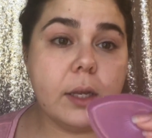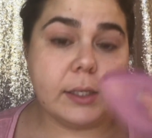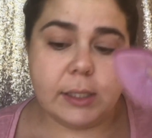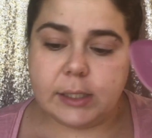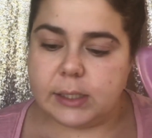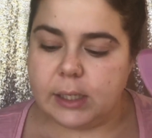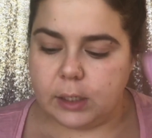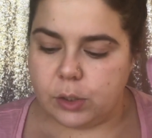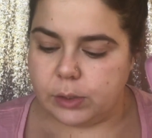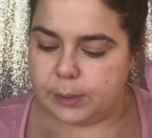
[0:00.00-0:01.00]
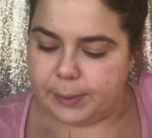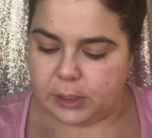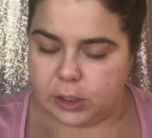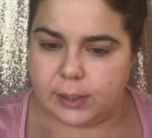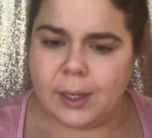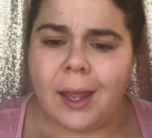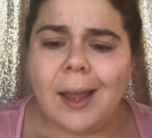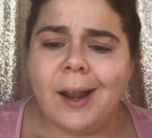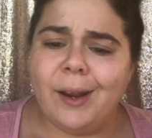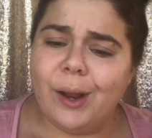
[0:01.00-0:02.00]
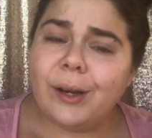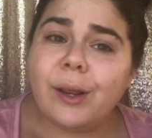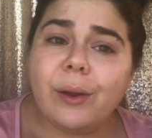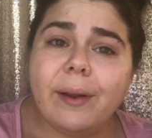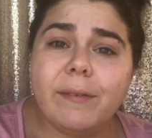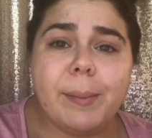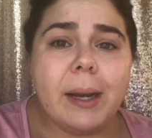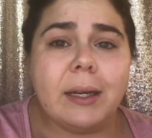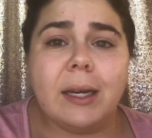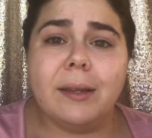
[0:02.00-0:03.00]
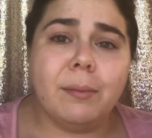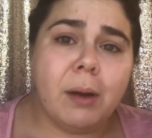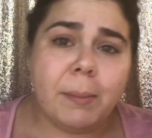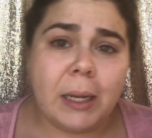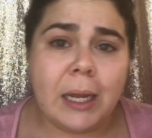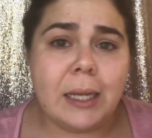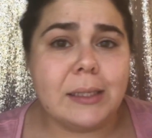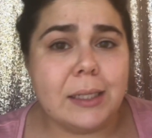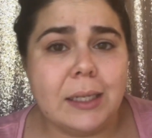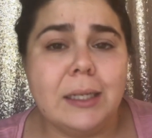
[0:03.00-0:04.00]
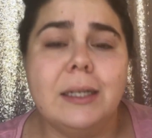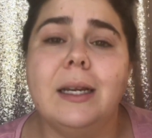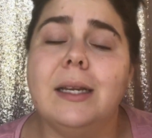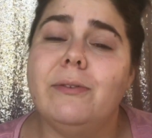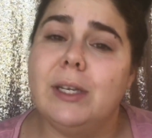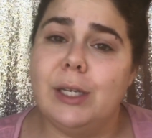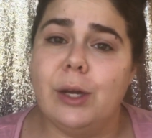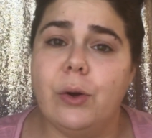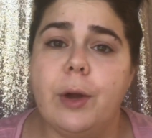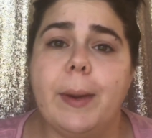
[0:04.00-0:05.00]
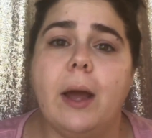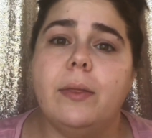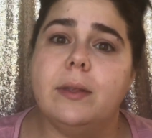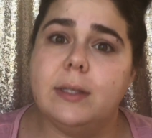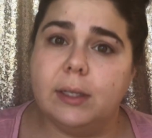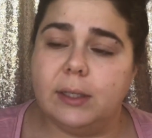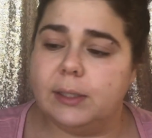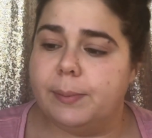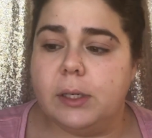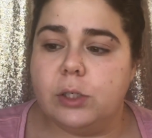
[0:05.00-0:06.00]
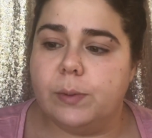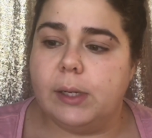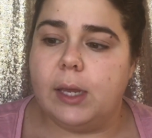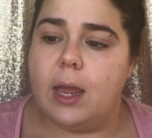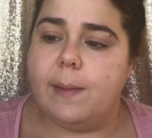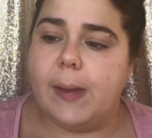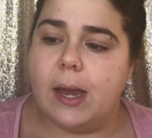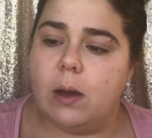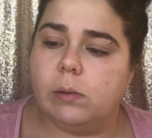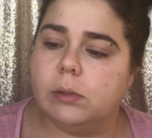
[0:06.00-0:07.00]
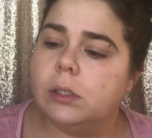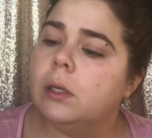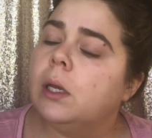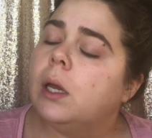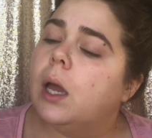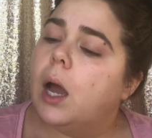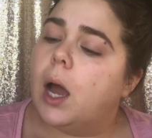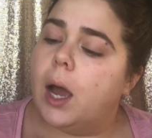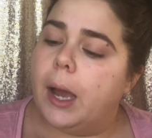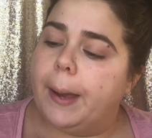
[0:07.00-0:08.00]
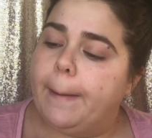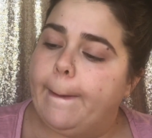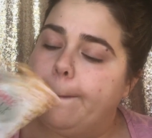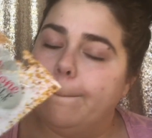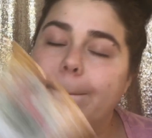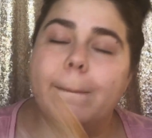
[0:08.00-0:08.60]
It's these silicone sponges. Now I know everybody and their mama has done a video about the silly sponge when it came out. I